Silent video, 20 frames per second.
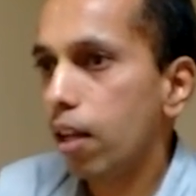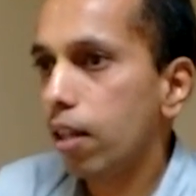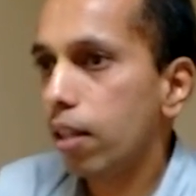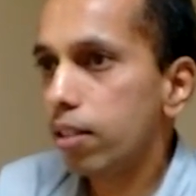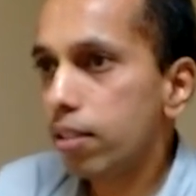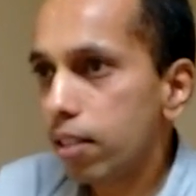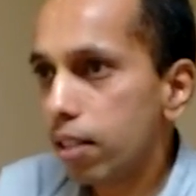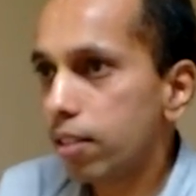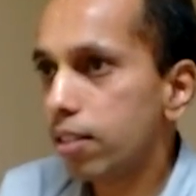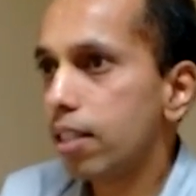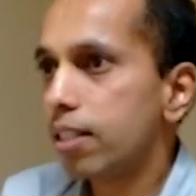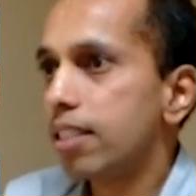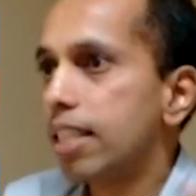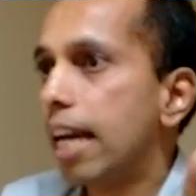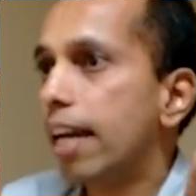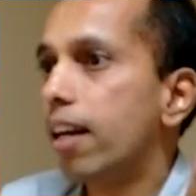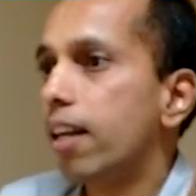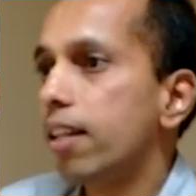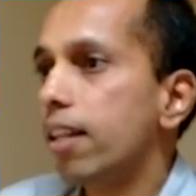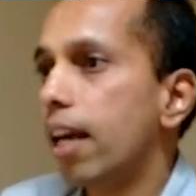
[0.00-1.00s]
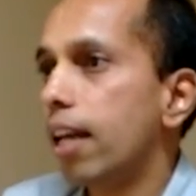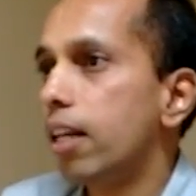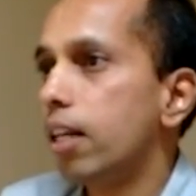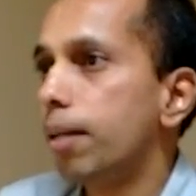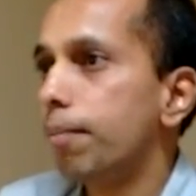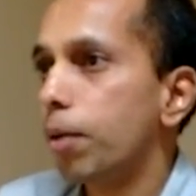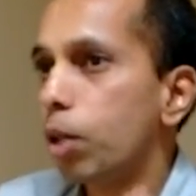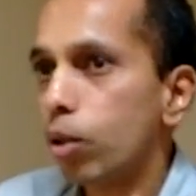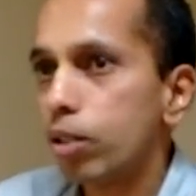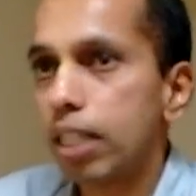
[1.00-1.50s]
it's a sad
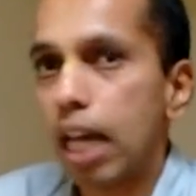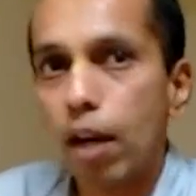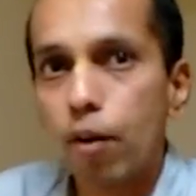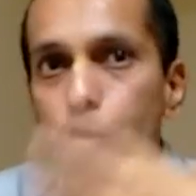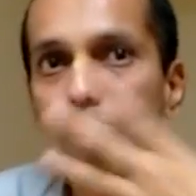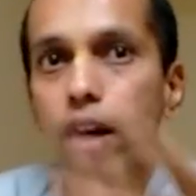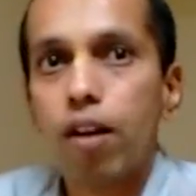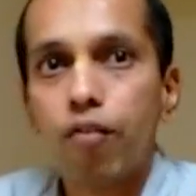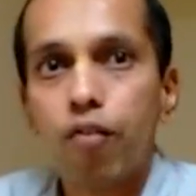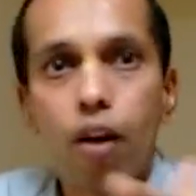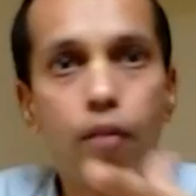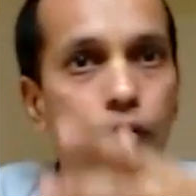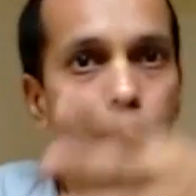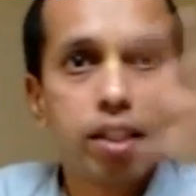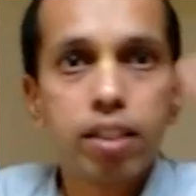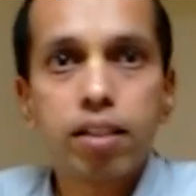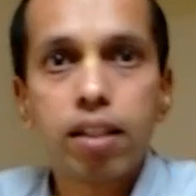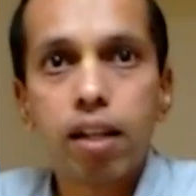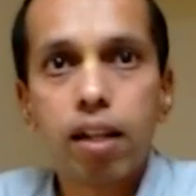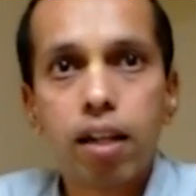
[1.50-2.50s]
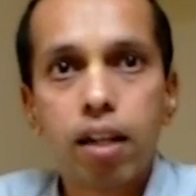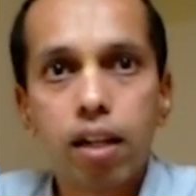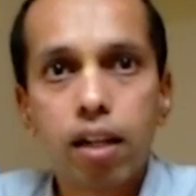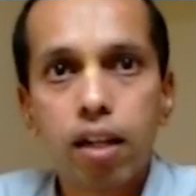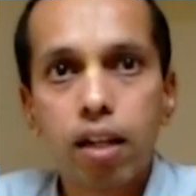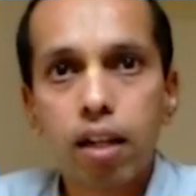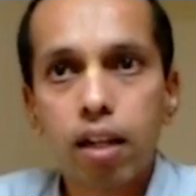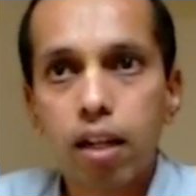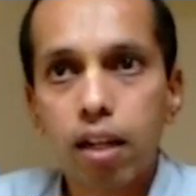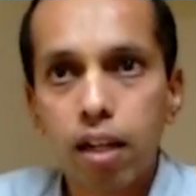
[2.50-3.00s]
reality, because I have confirmed with
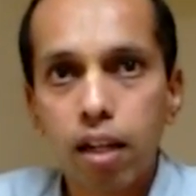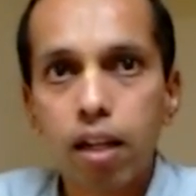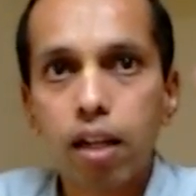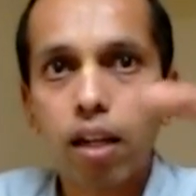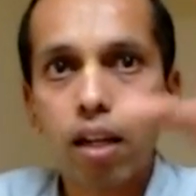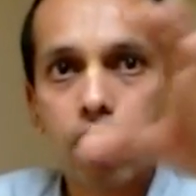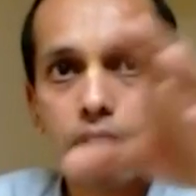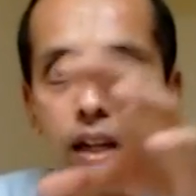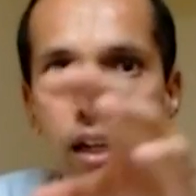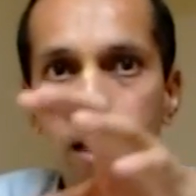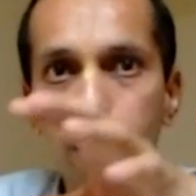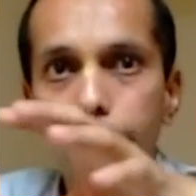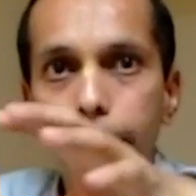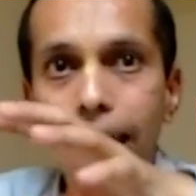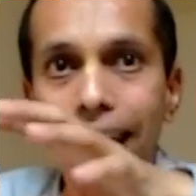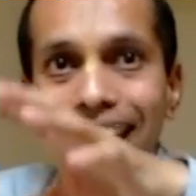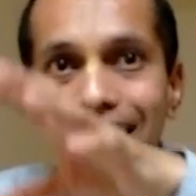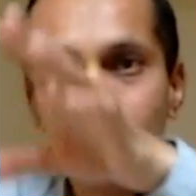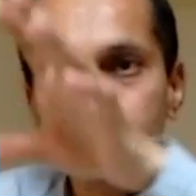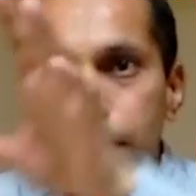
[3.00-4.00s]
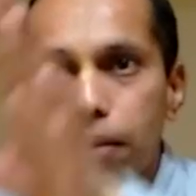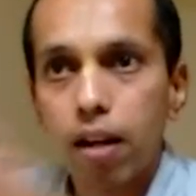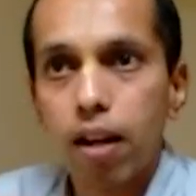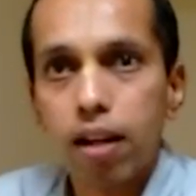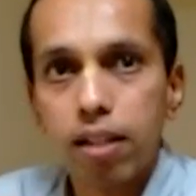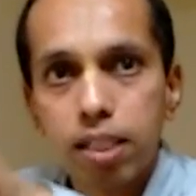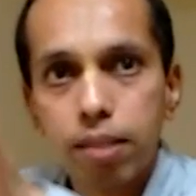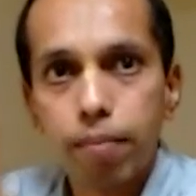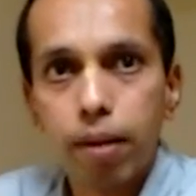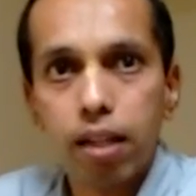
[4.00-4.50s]
animal
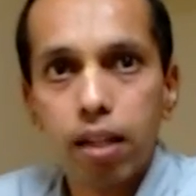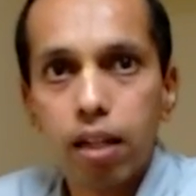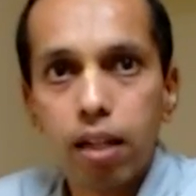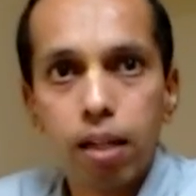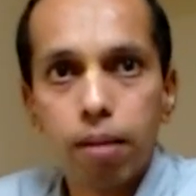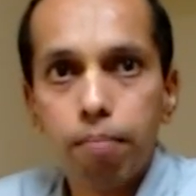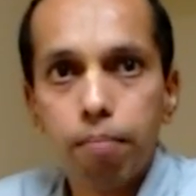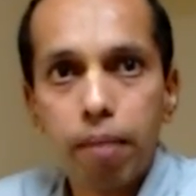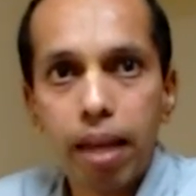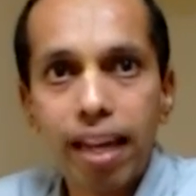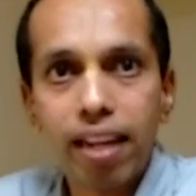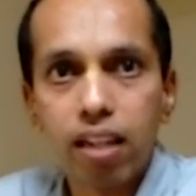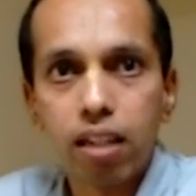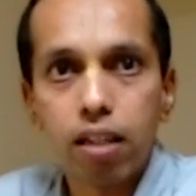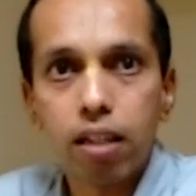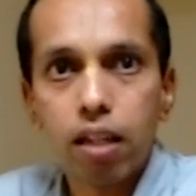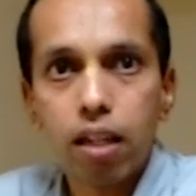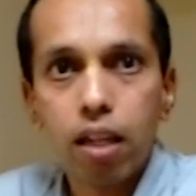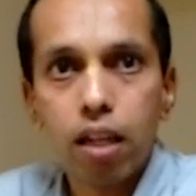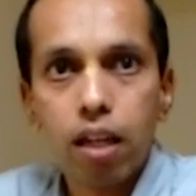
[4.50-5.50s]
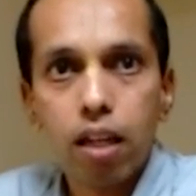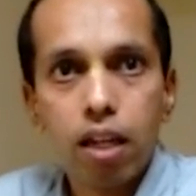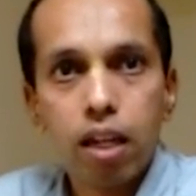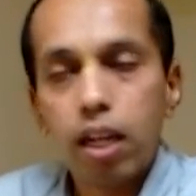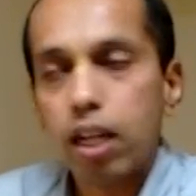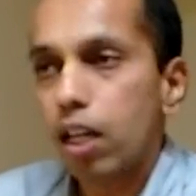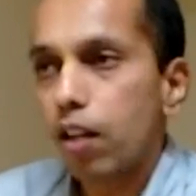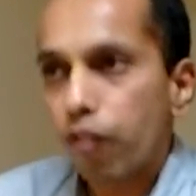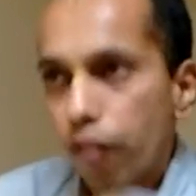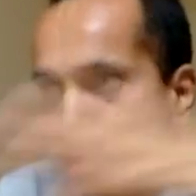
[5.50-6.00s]
husbandry men,
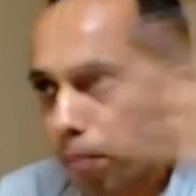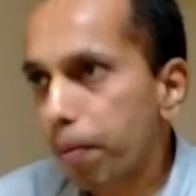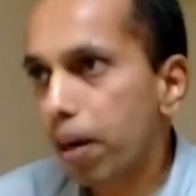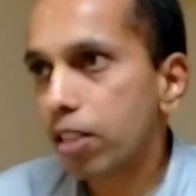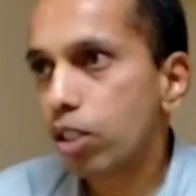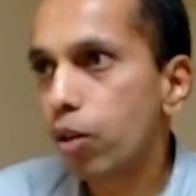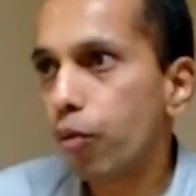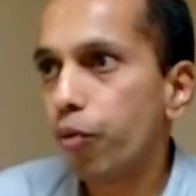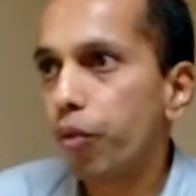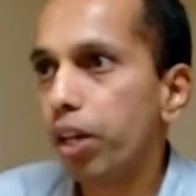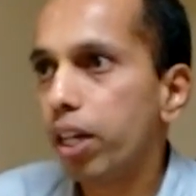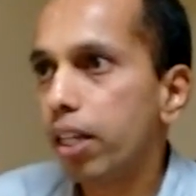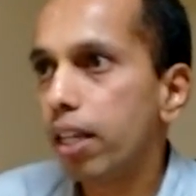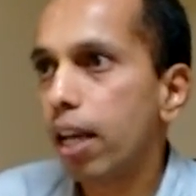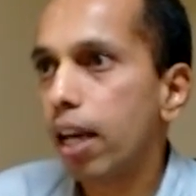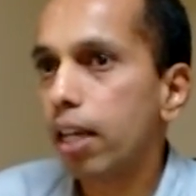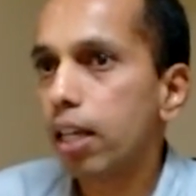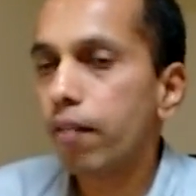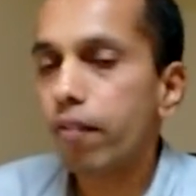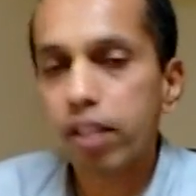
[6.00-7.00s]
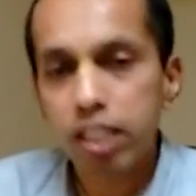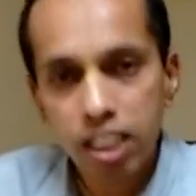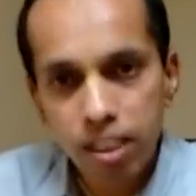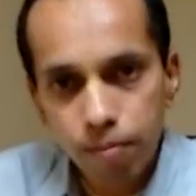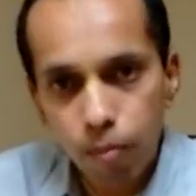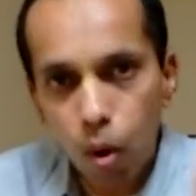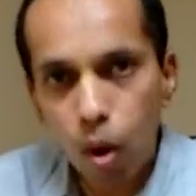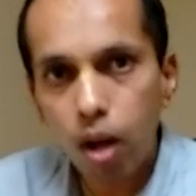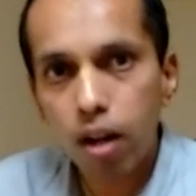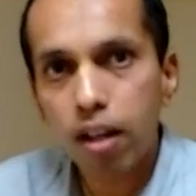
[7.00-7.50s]
different parts of India, even
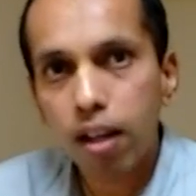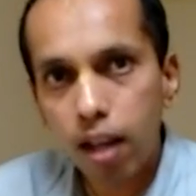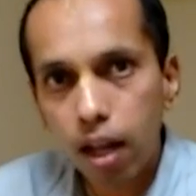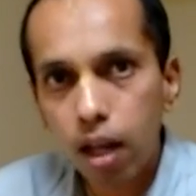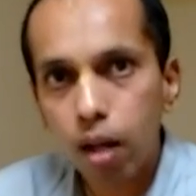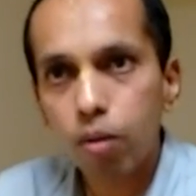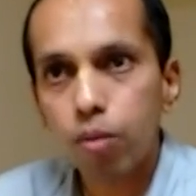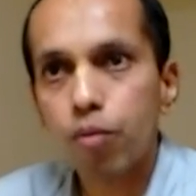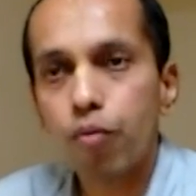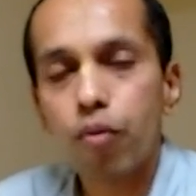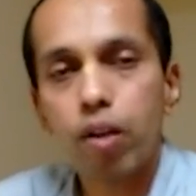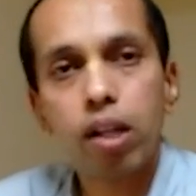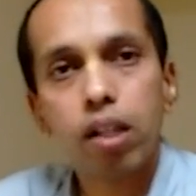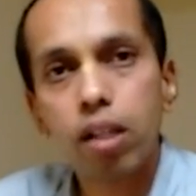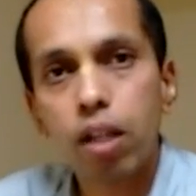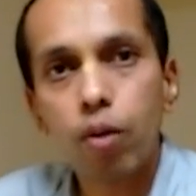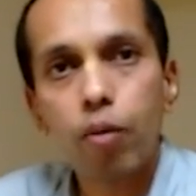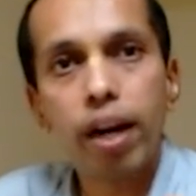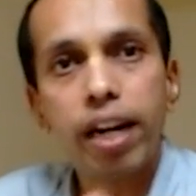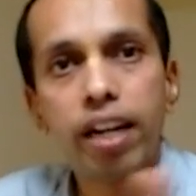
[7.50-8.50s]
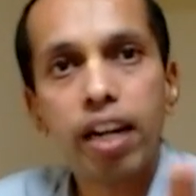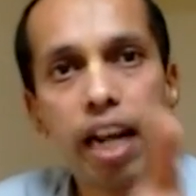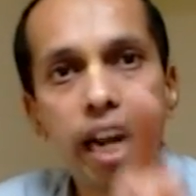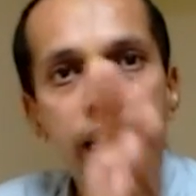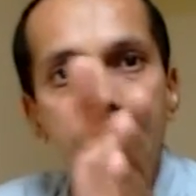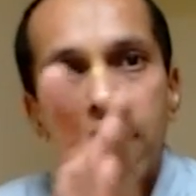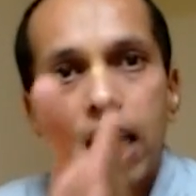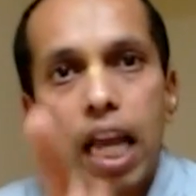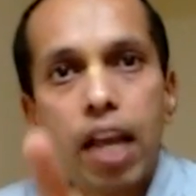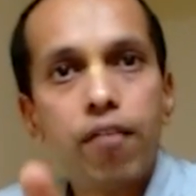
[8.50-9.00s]
small cow will give at
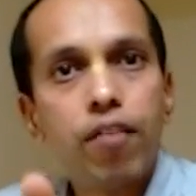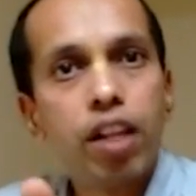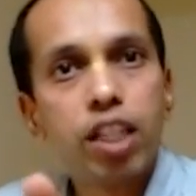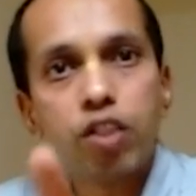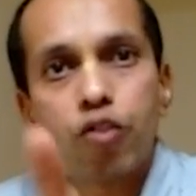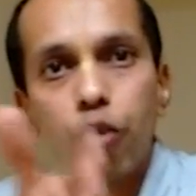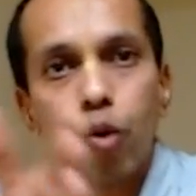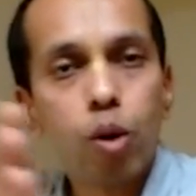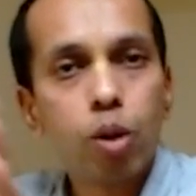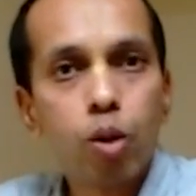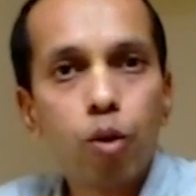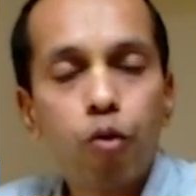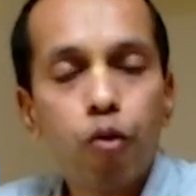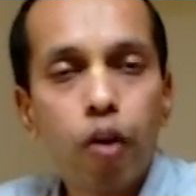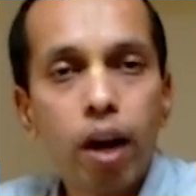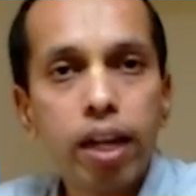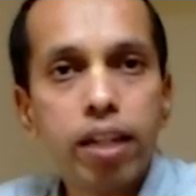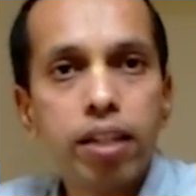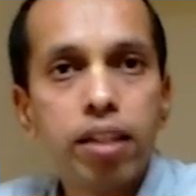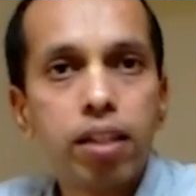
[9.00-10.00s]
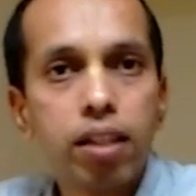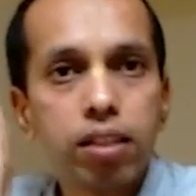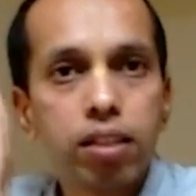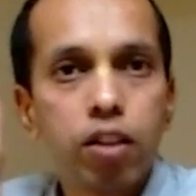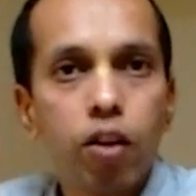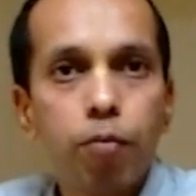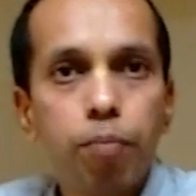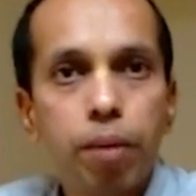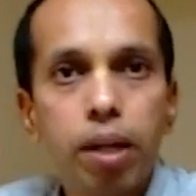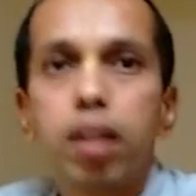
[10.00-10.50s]
average 4-5
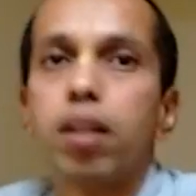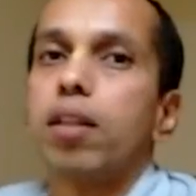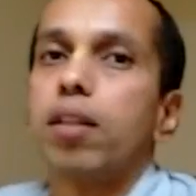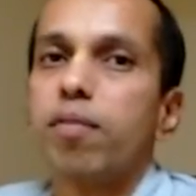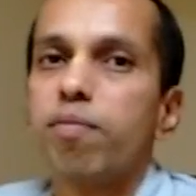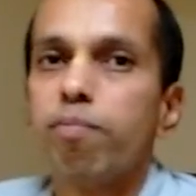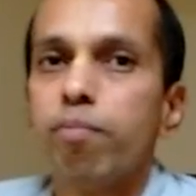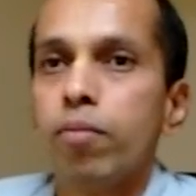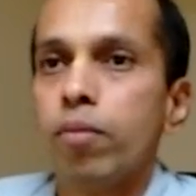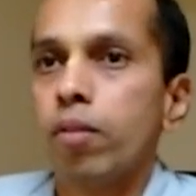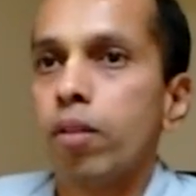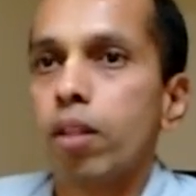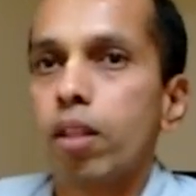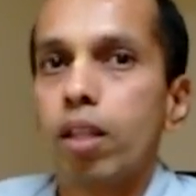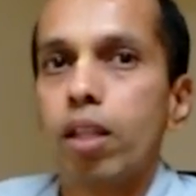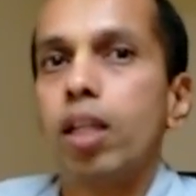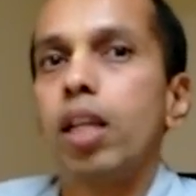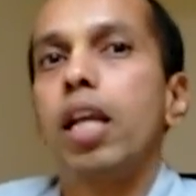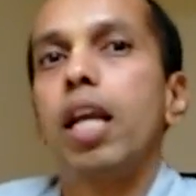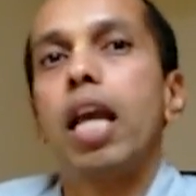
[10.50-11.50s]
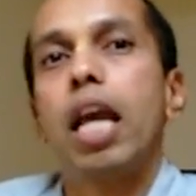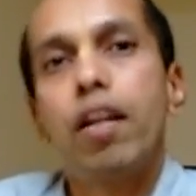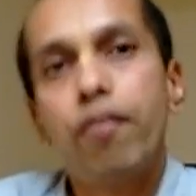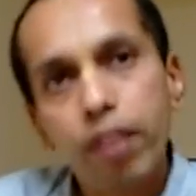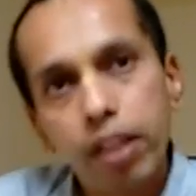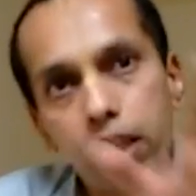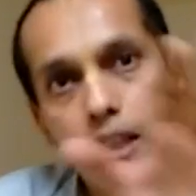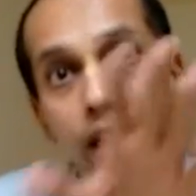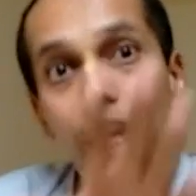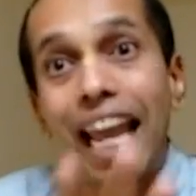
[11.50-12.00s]
liters of milk, and
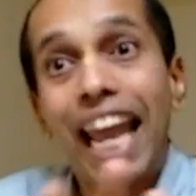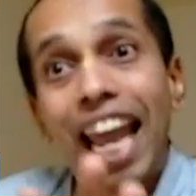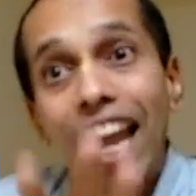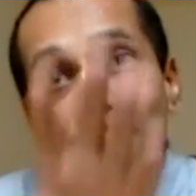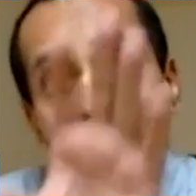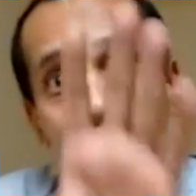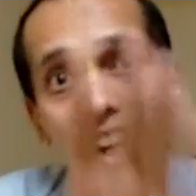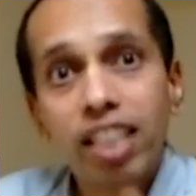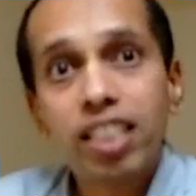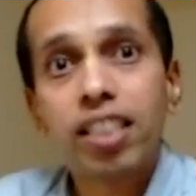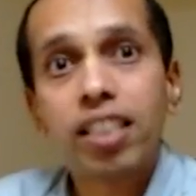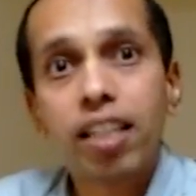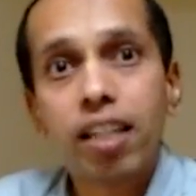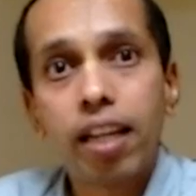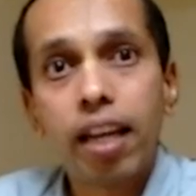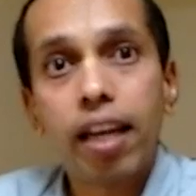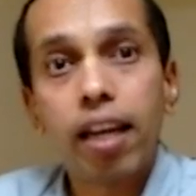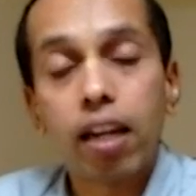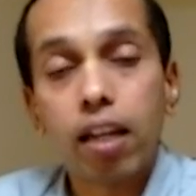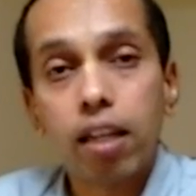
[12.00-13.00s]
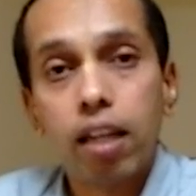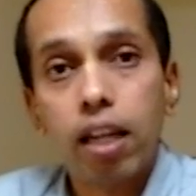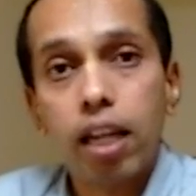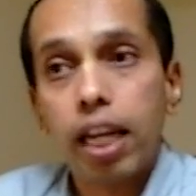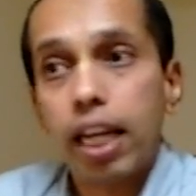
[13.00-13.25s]
with average care.